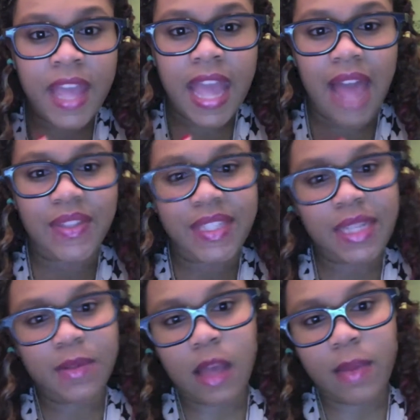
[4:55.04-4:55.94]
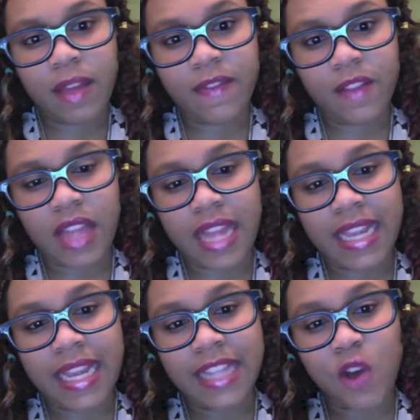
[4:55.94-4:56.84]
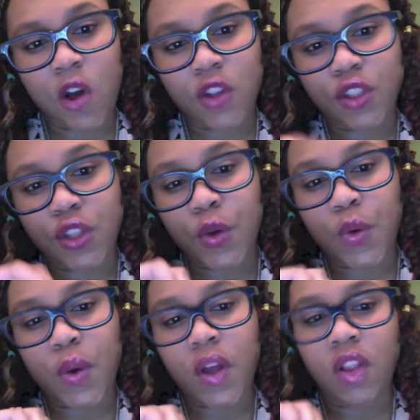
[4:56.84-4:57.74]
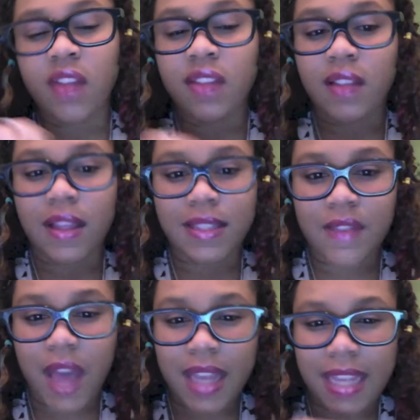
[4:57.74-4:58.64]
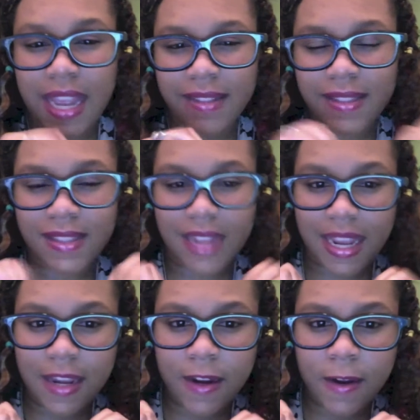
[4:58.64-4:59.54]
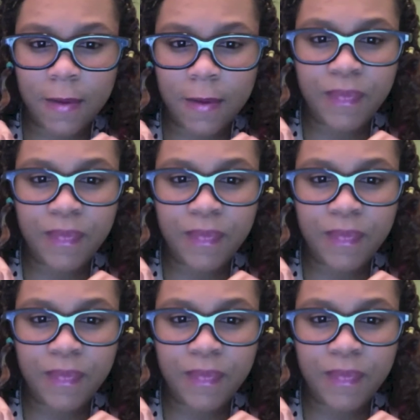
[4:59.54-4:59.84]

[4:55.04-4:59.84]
At the same time, I feel like it's also along the lines of I can't stay here.